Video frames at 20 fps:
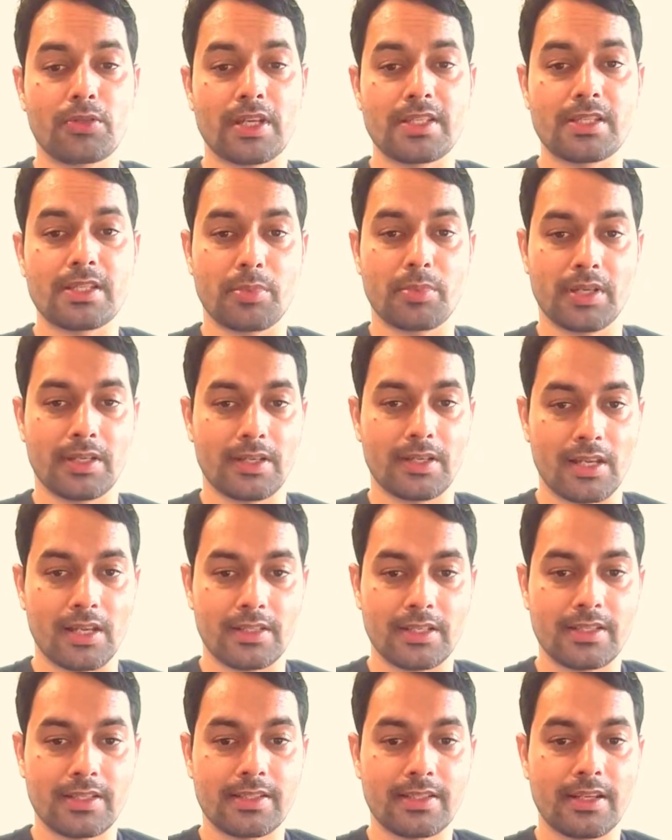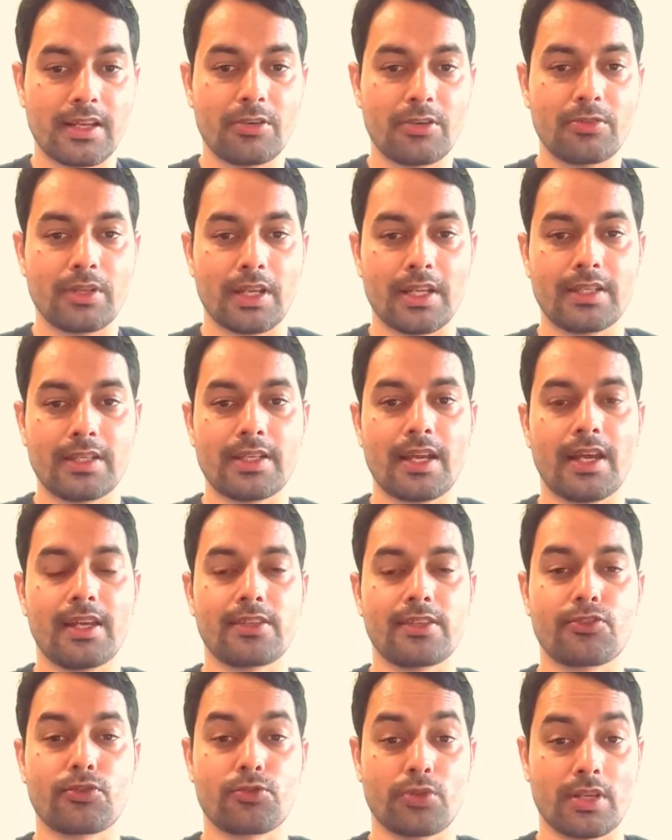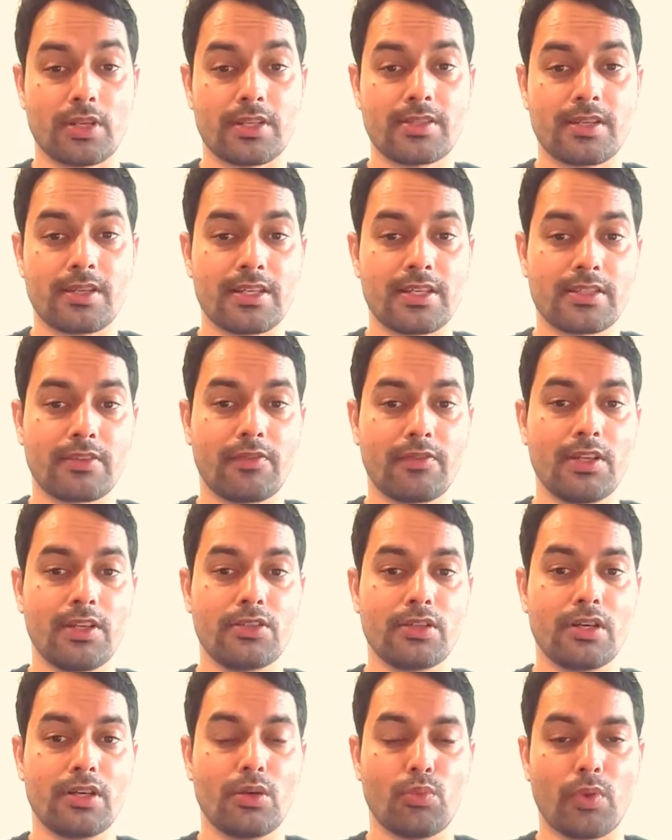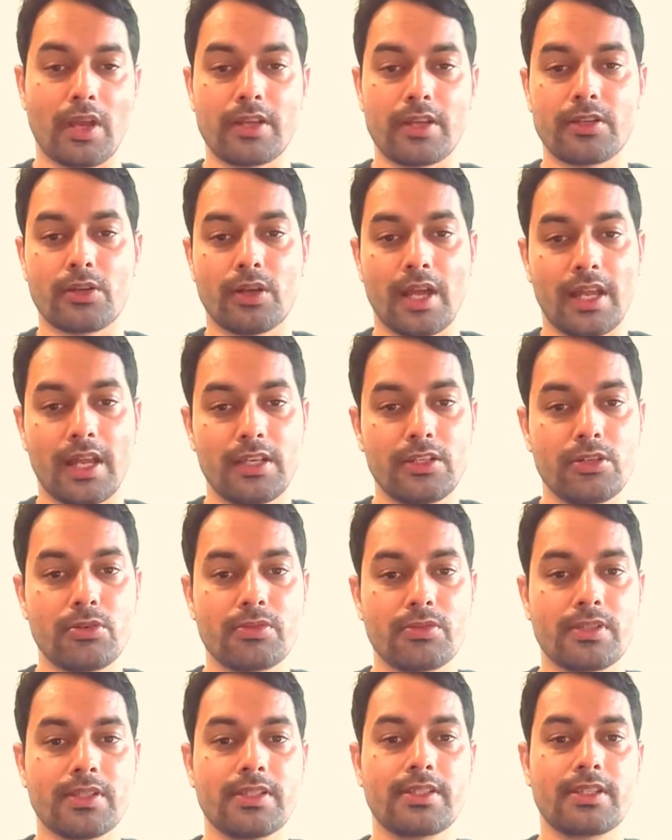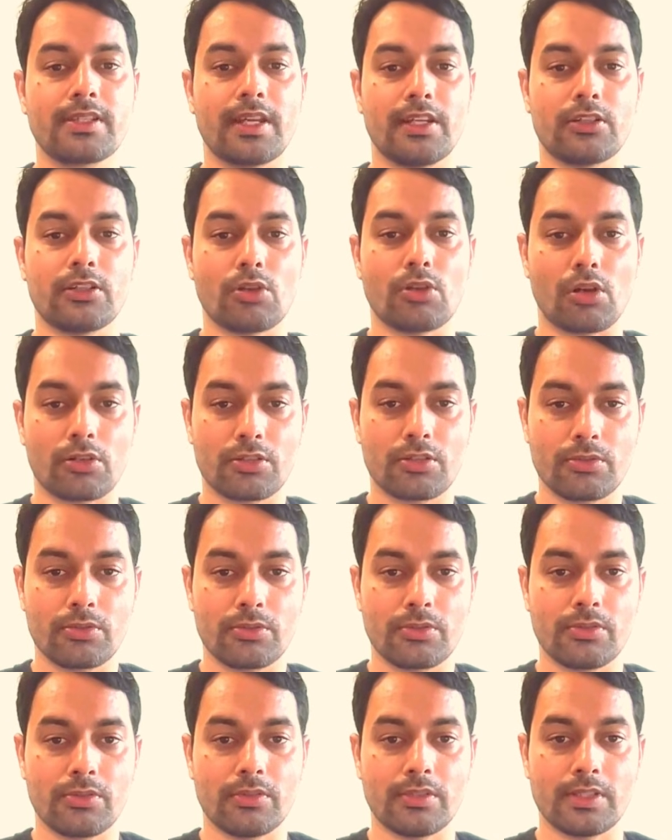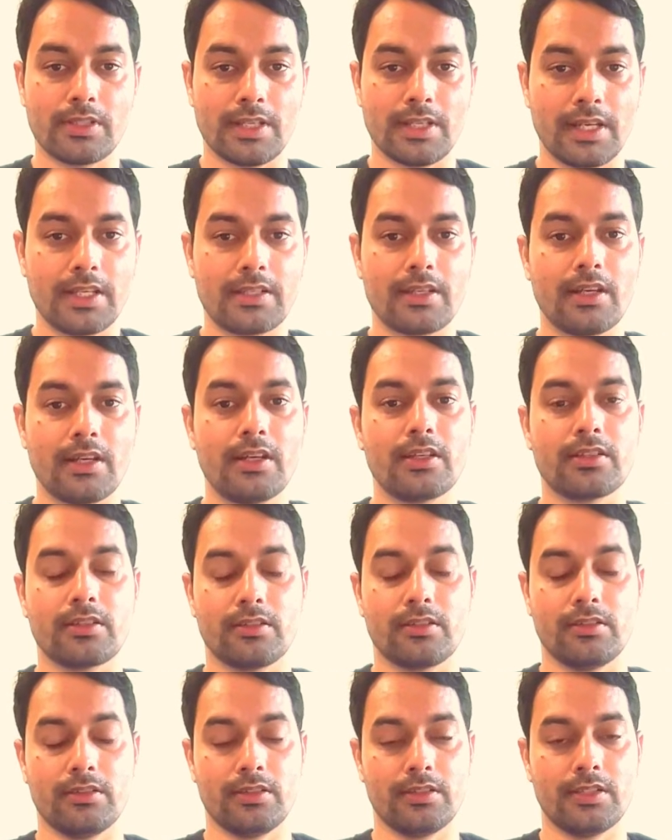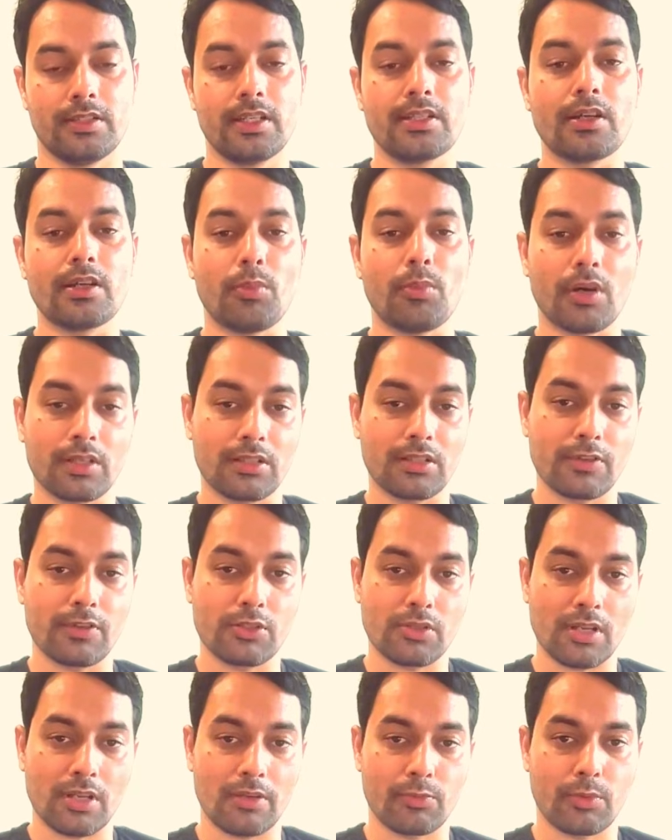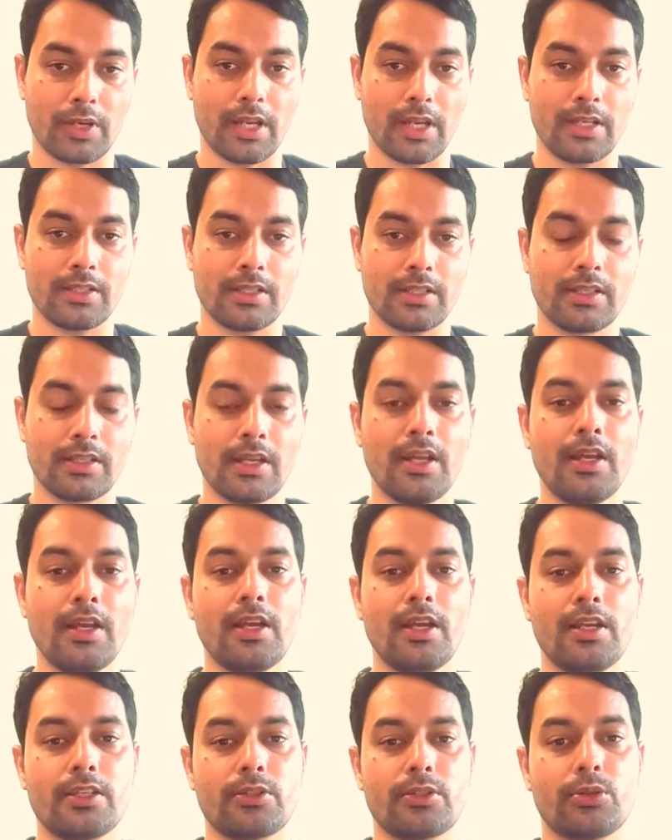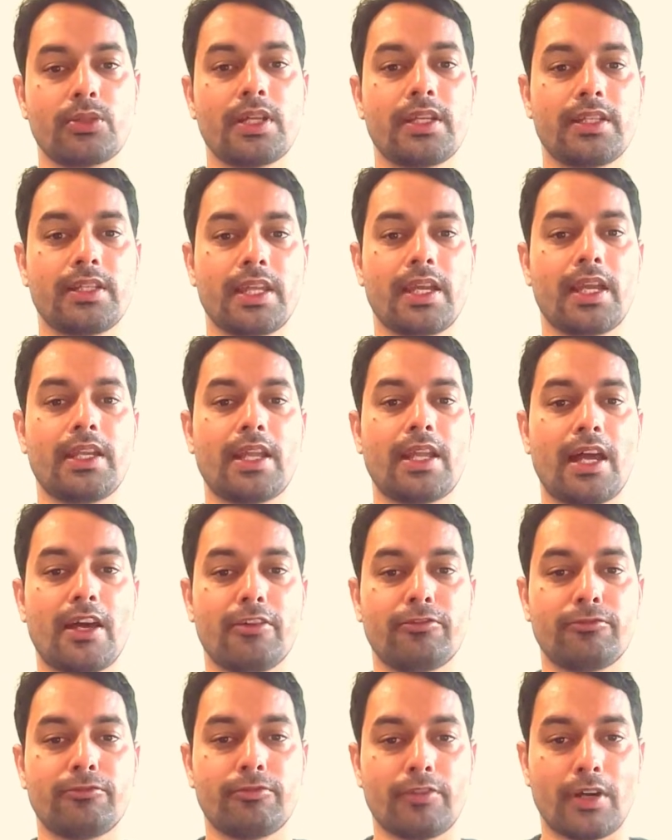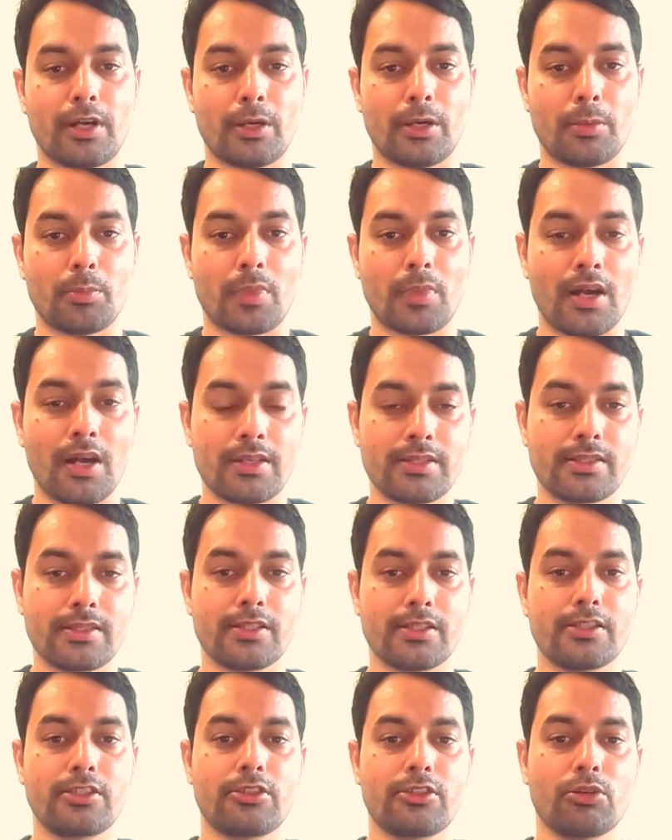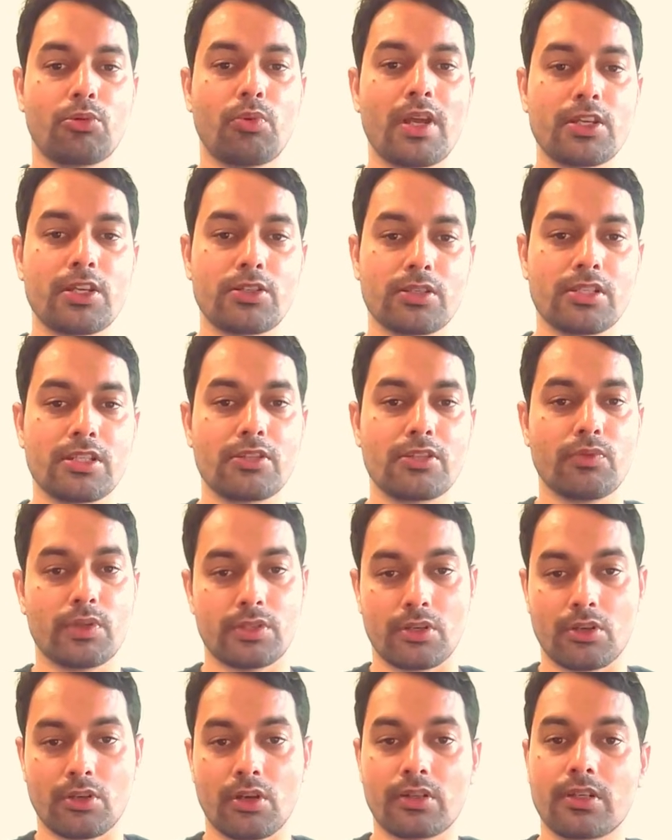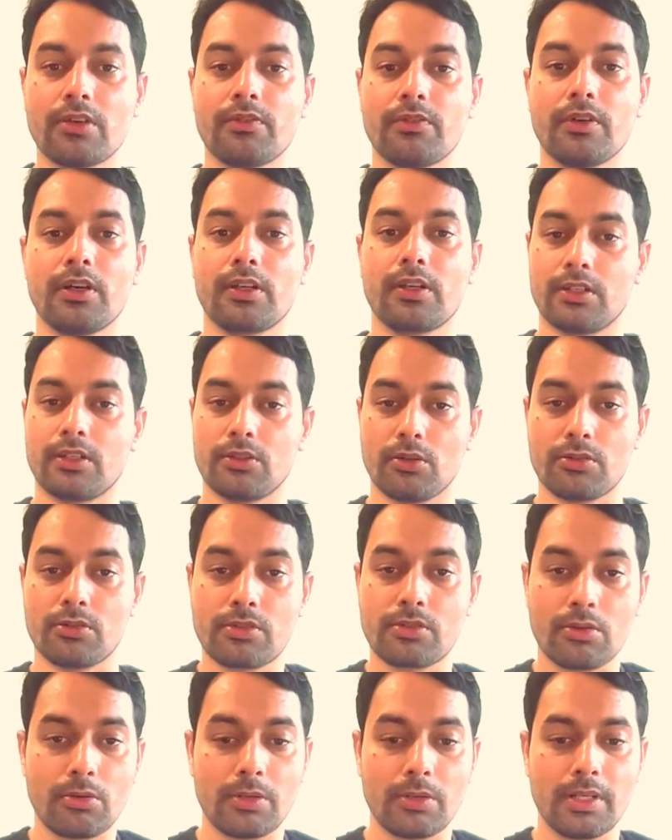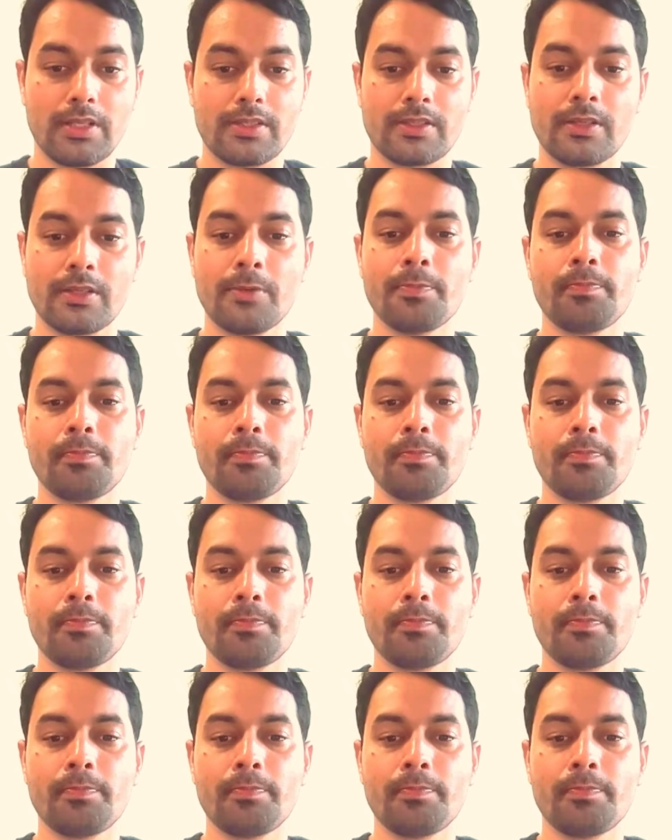SAP Analytics Cloud, it has Just Ask feature where your end users can talk to the data model which you have created, so that they can have answers to questions which are not covered in your stories.